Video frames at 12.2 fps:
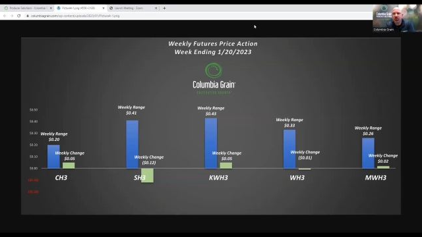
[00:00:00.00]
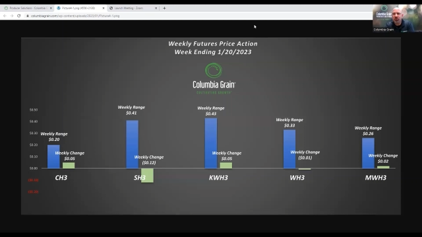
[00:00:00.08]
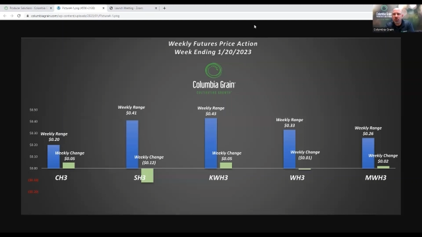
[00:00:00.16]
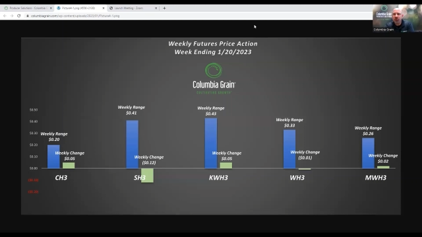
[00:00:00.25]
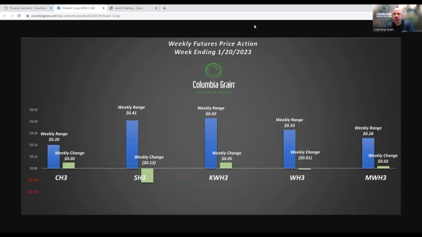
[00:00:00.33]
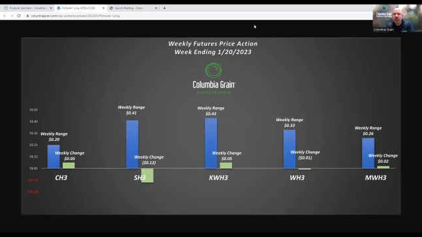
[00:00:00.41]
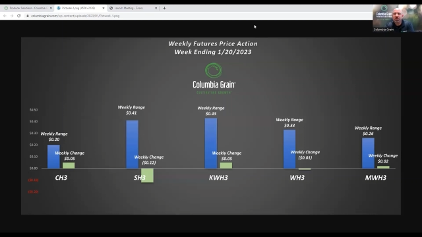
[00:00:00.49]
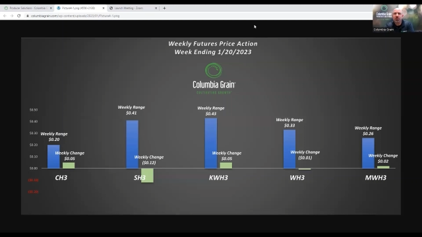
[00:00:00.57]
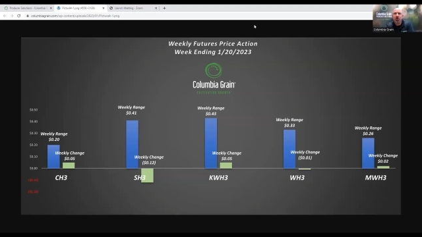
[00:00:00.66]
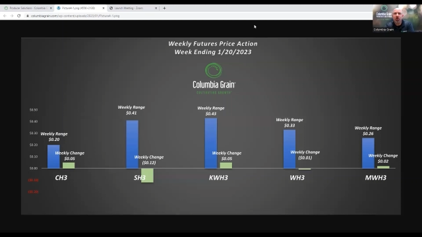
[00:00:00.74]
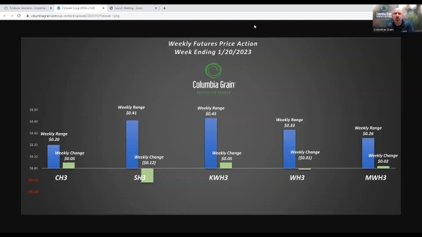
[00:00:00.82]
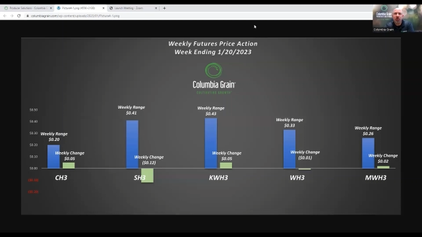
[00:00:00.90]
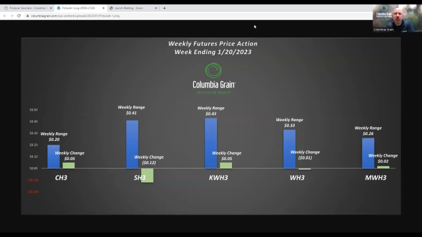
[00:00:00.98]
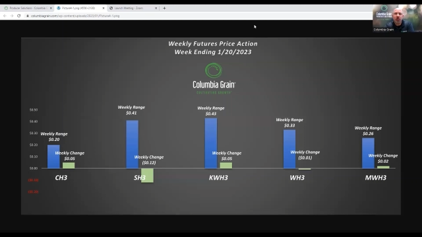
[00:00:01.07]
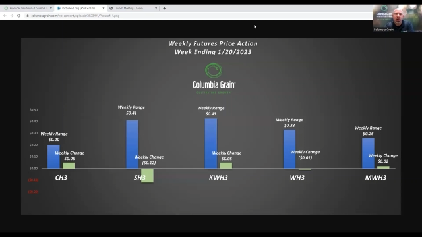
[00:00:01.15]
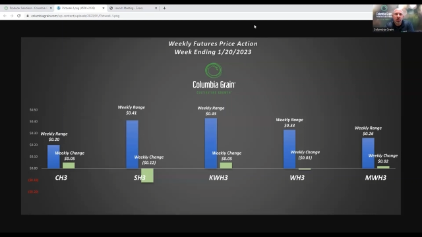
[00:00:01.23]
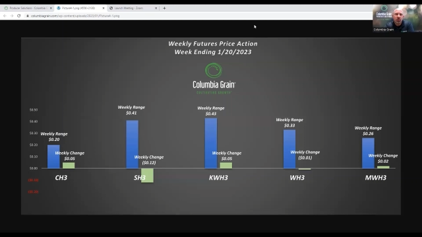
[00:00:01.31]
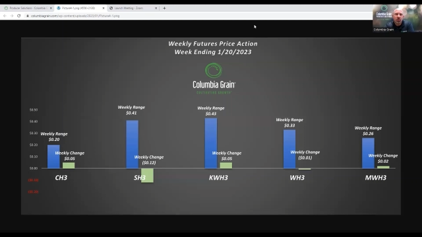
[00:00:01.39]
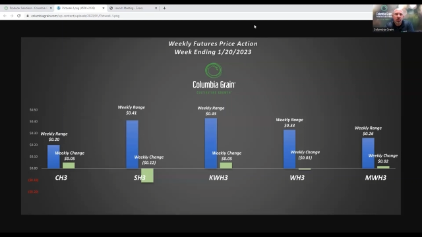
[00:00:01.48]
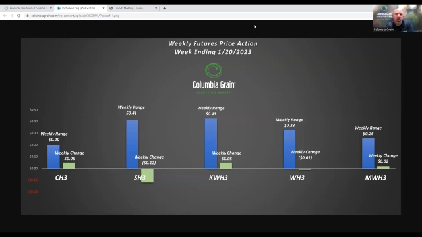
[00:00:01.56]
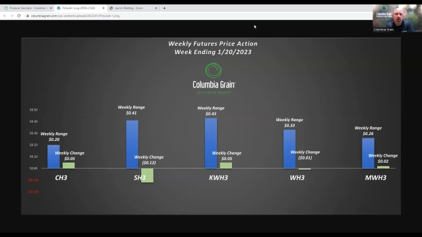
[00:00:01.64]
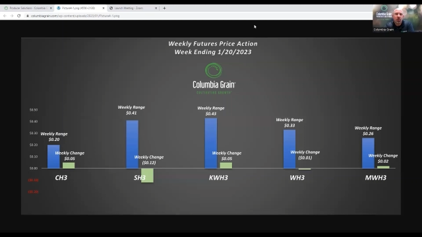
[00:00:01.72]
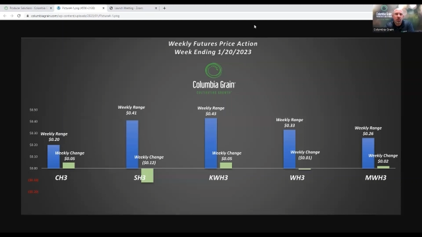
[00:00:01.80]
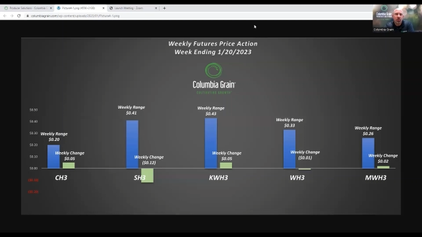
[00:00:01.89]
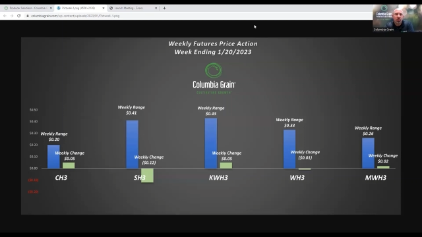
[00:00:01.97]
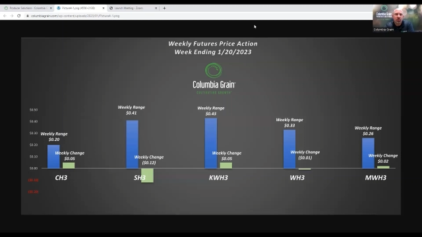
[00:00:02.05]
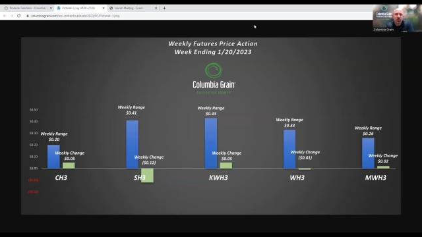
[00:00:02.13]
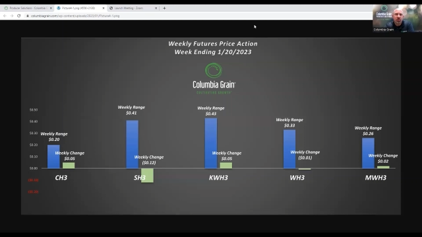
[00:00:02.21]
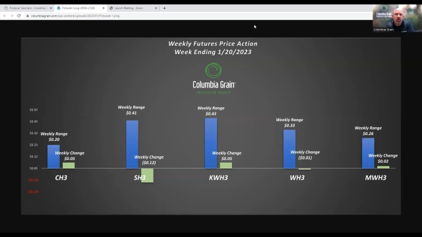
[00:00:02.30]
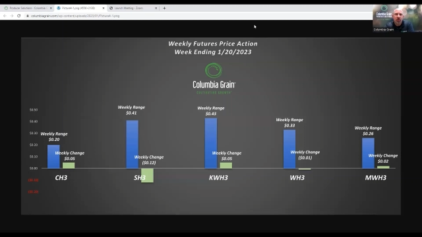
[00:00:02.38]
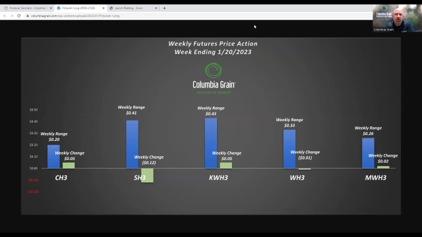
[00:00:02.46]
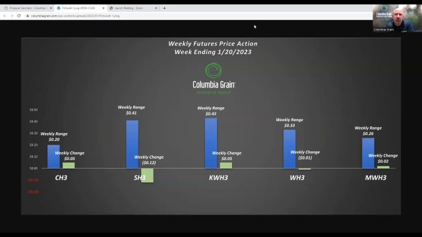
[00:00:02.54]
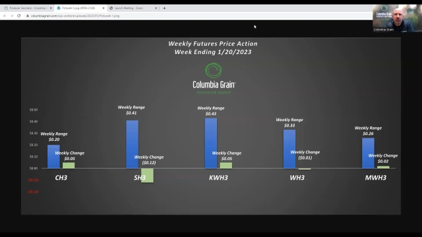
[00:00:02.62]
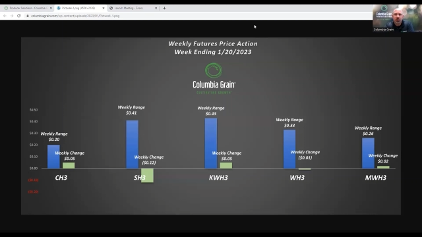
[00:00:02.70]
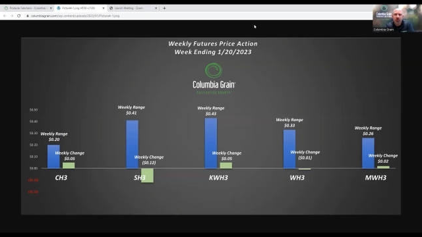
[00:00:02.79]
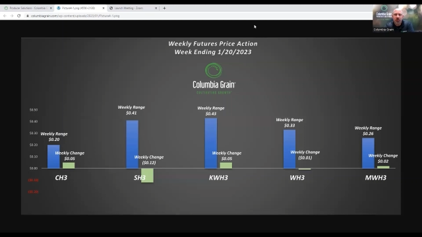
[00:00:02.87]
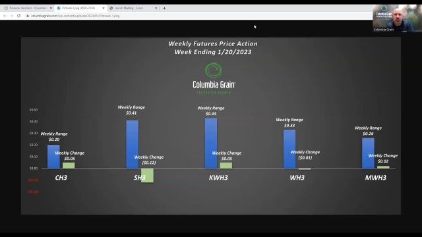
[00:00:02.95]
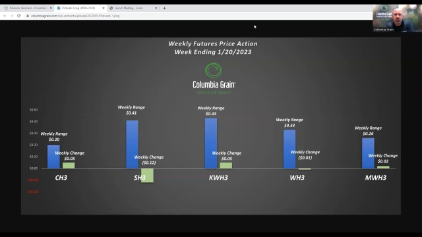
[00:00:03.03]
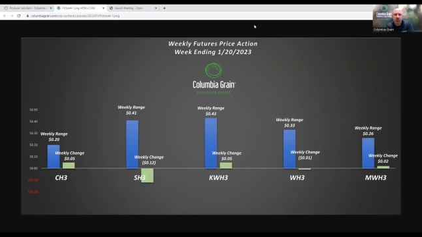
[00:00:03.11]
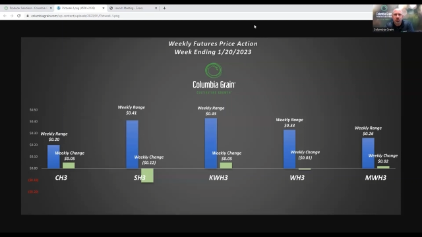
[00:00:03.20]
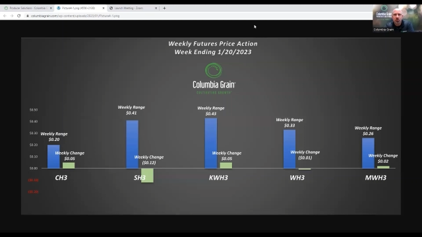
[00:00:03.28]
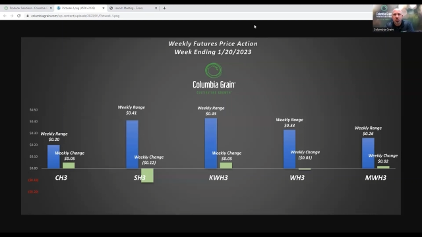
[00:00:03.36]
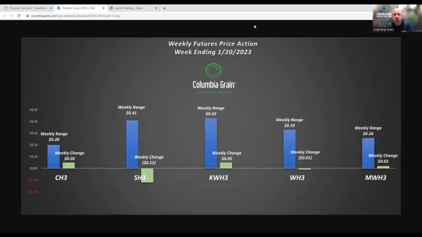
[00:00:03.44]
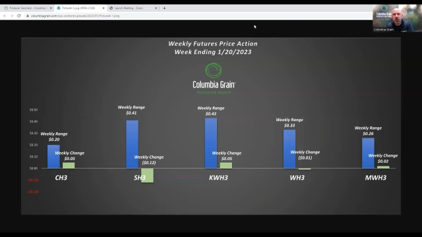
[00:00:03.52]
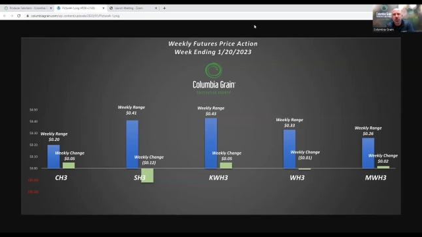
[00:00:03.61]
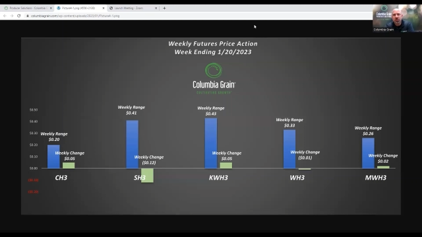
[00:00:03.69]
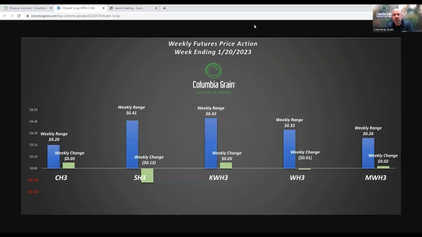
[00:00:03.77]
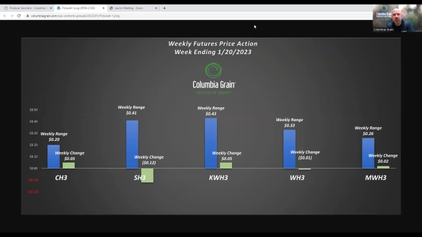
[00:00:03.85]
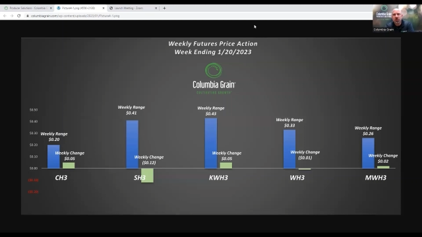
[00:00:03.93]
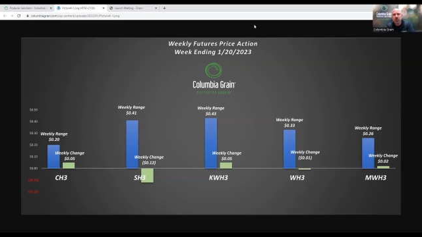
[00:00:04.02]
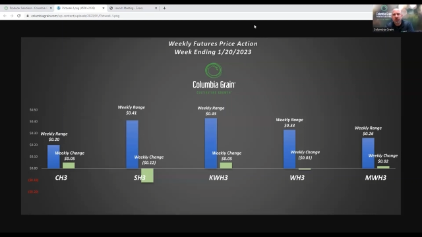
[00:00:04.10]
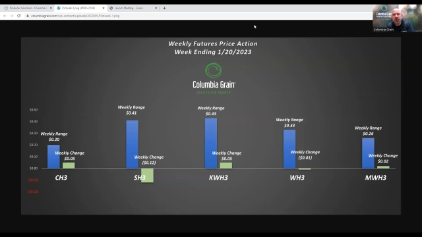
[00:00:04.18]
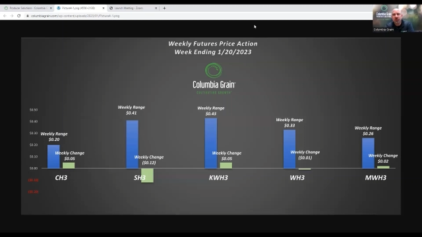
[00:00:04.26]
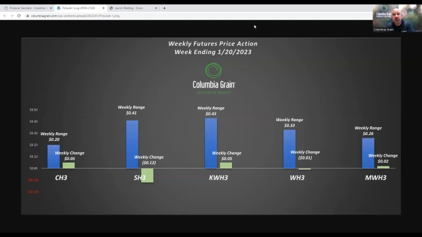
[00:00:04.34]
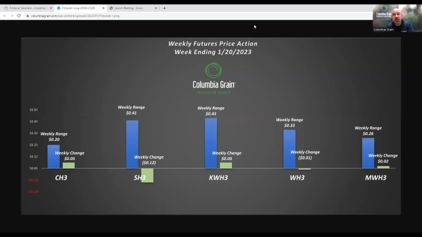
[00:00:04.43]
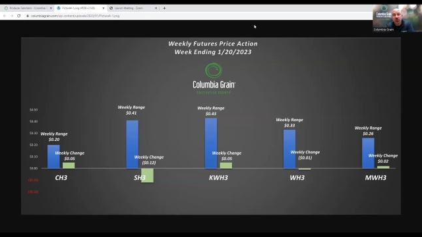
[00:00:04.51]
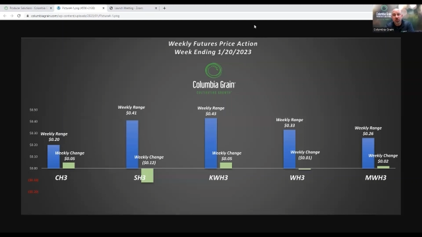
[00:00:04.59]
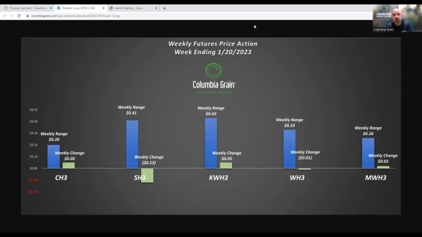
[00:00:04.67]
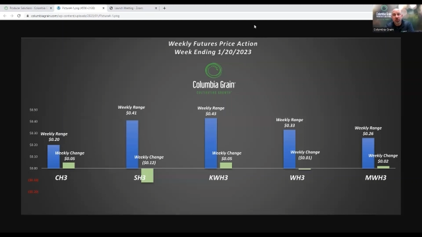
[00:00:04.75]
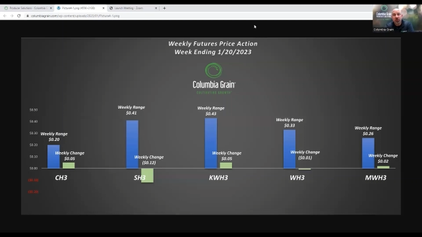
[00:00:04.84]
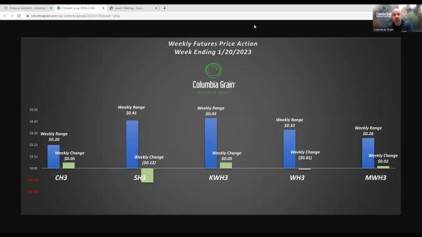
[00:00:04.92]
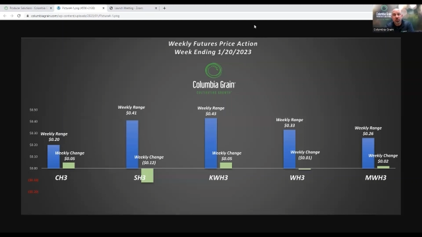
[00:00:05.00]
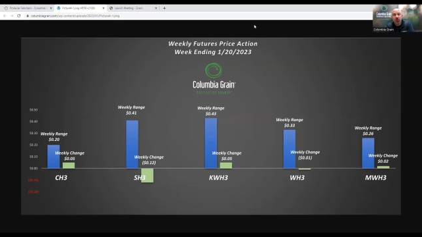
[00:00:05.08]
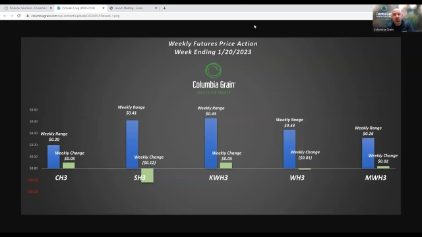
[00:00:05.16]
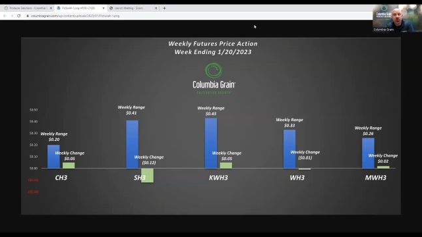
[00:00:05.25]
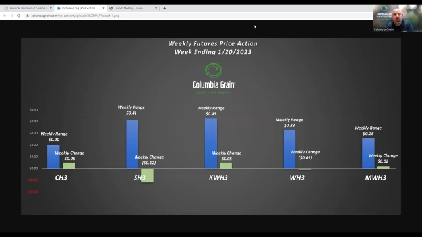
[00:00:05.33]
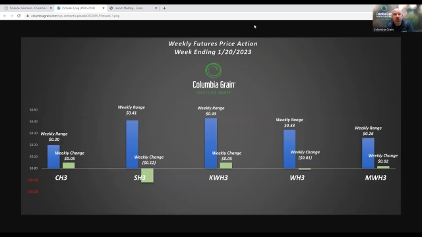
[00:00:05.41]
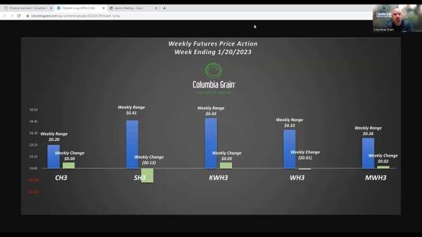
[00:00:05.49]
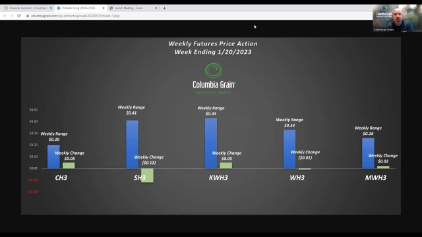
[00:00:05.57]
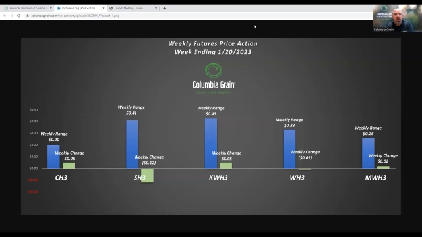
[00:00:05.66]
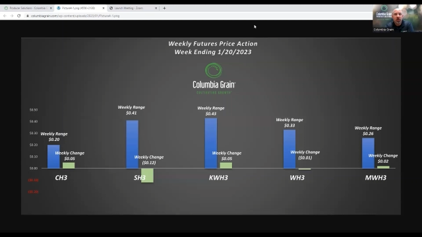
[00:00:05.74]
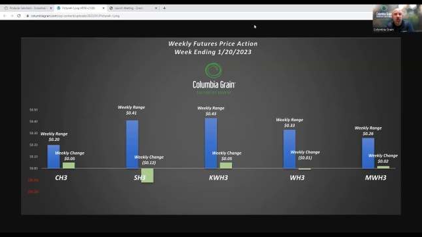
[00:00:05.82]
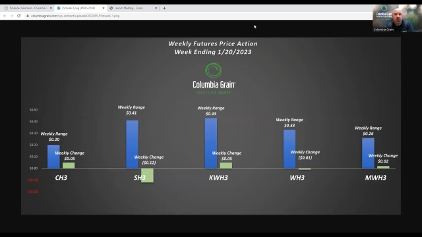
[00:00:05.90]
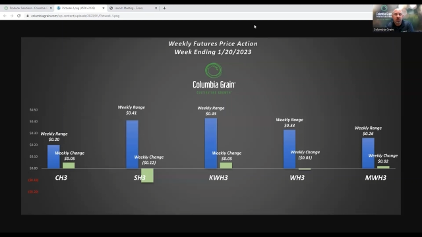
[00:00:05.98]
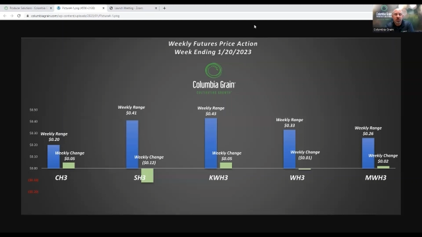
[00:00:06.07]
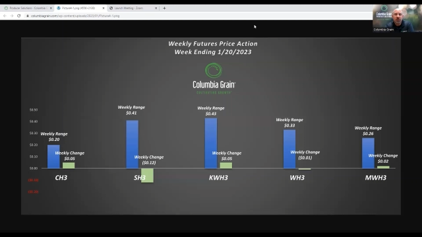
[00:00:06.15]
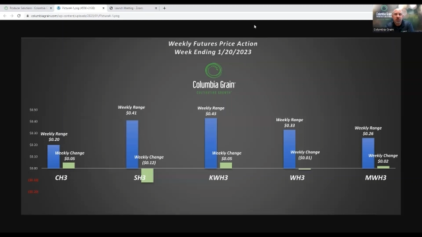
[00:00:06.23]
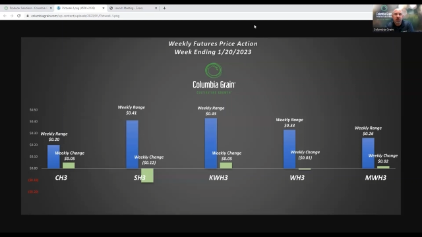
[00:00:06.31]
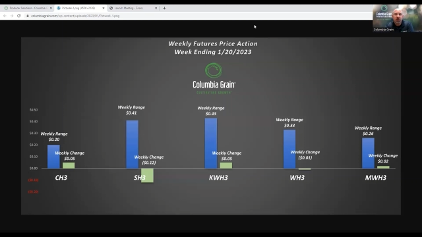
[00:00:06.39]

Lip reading: [unreadable: no face in view]